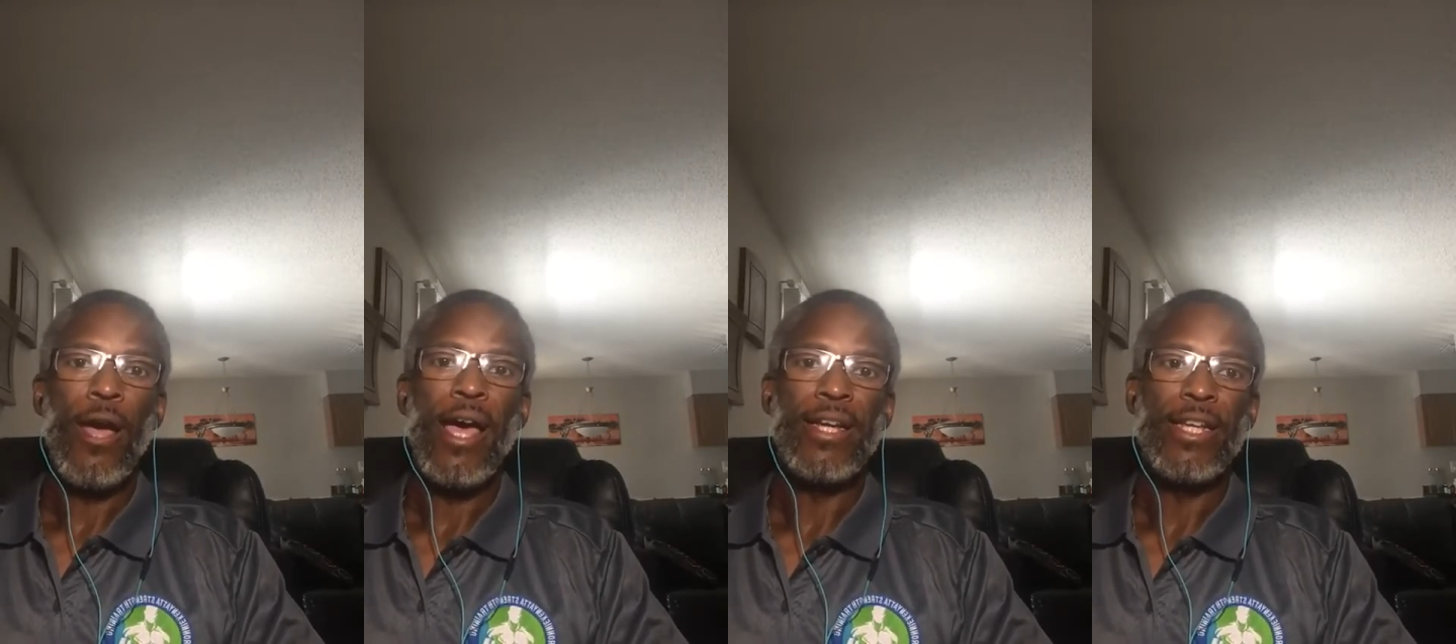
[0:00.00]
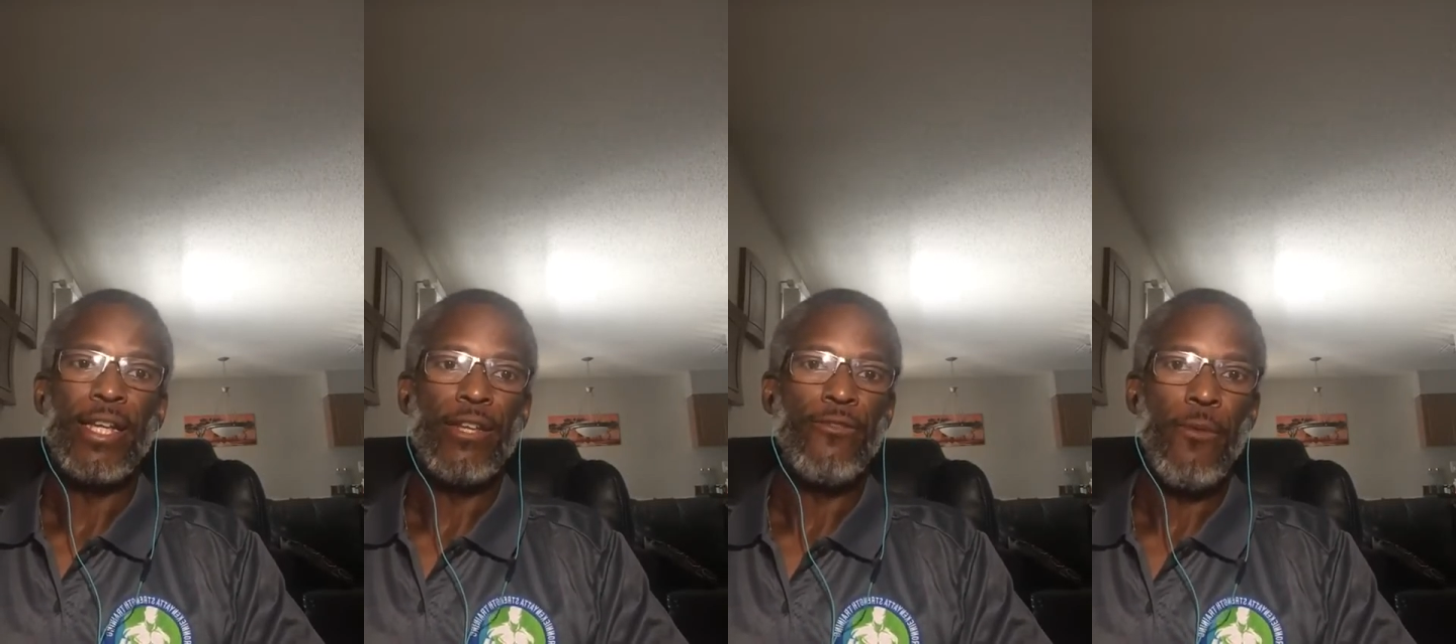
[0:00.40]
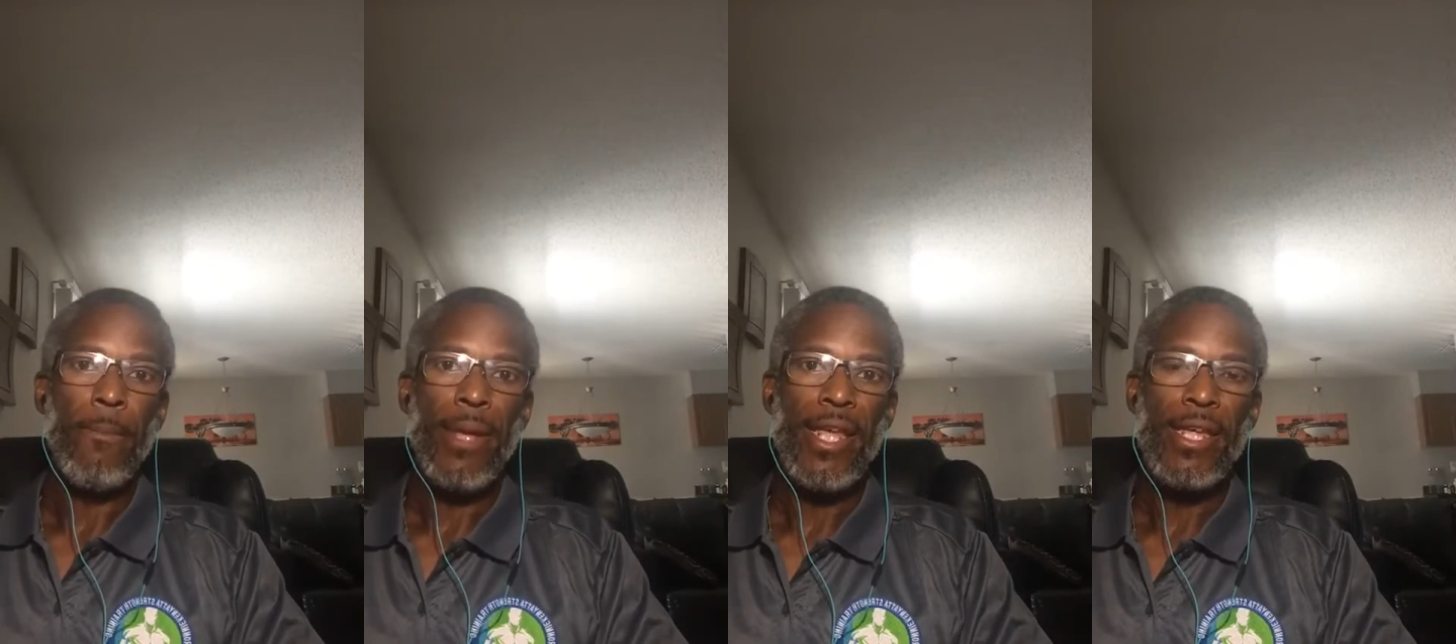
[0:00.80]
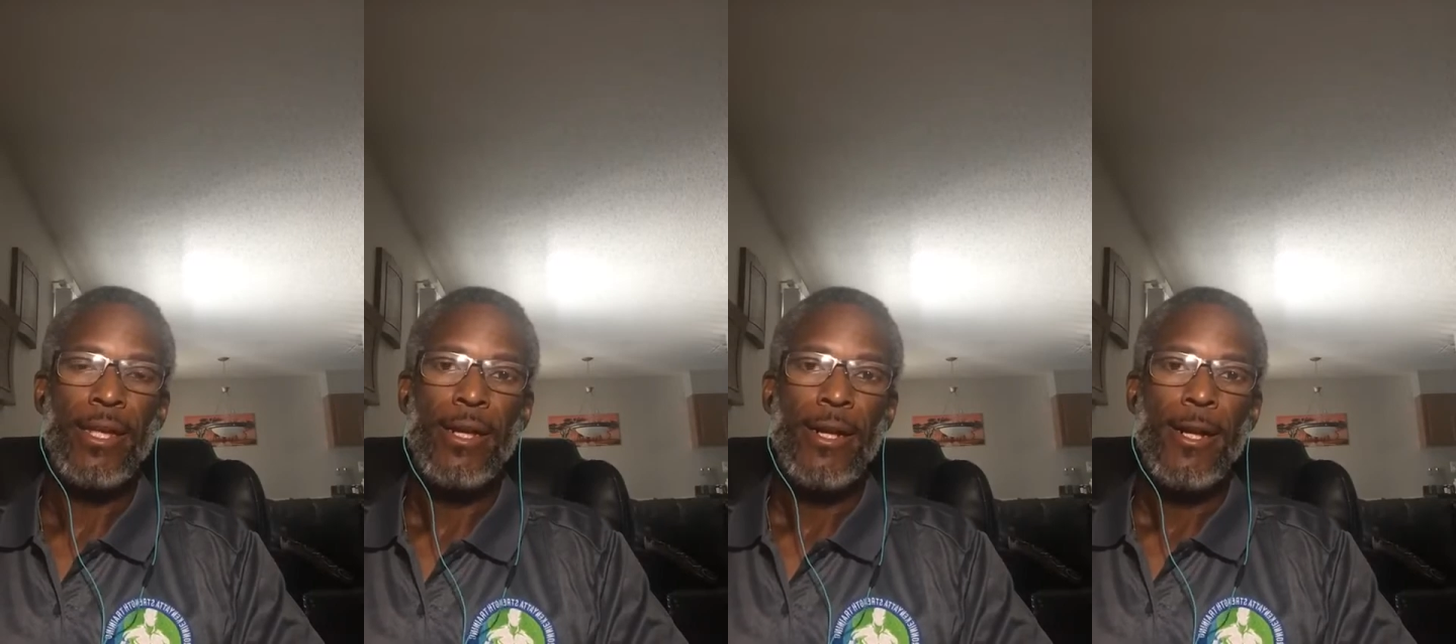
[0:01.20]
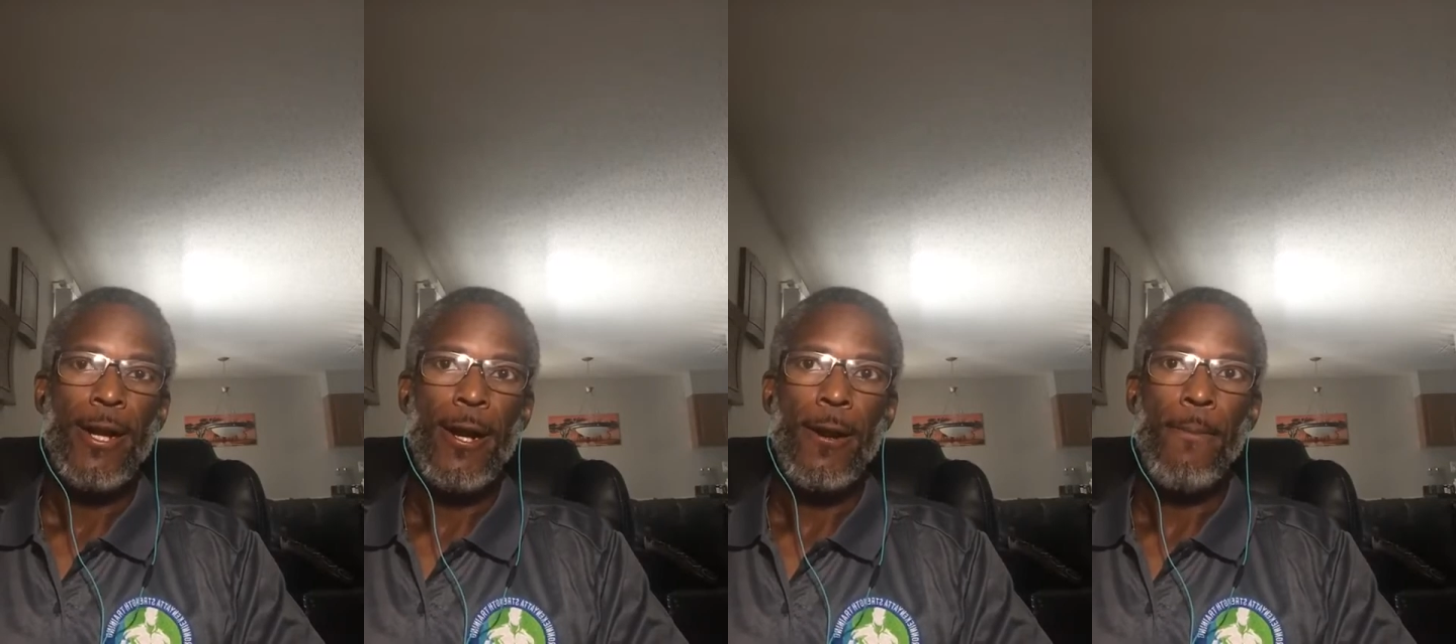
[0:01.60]
ideally for me,
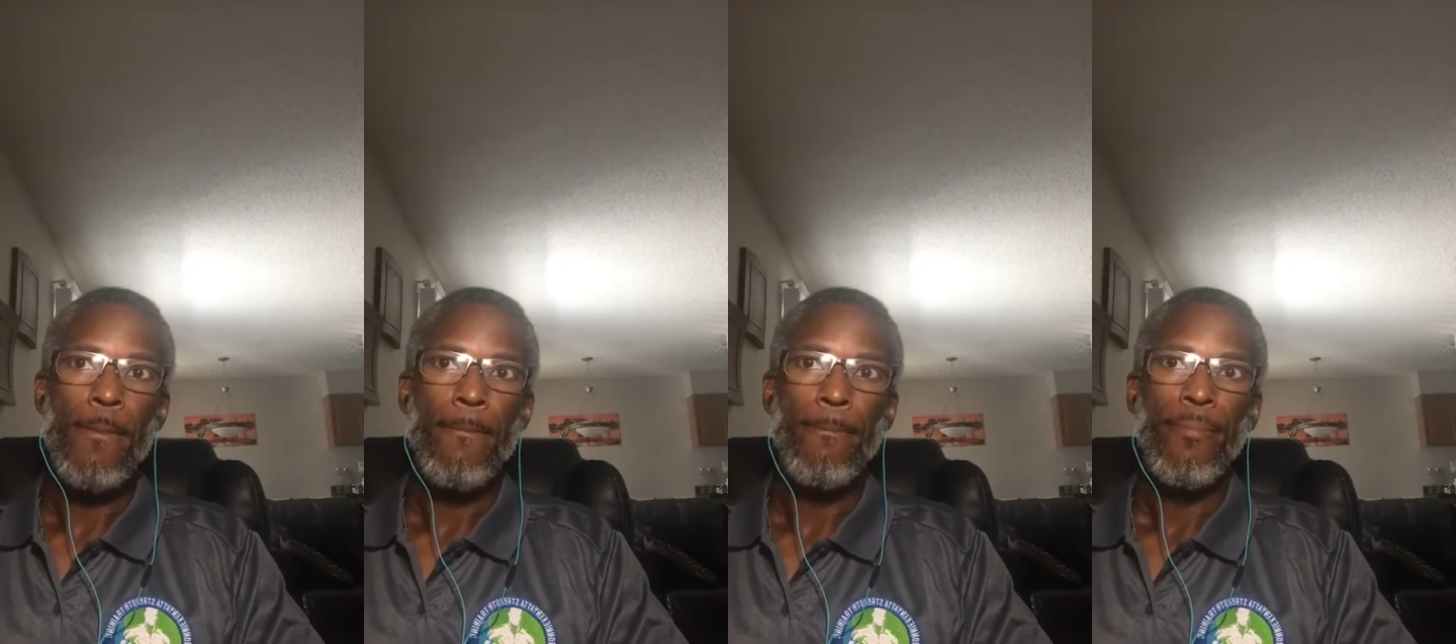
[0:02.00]
Um,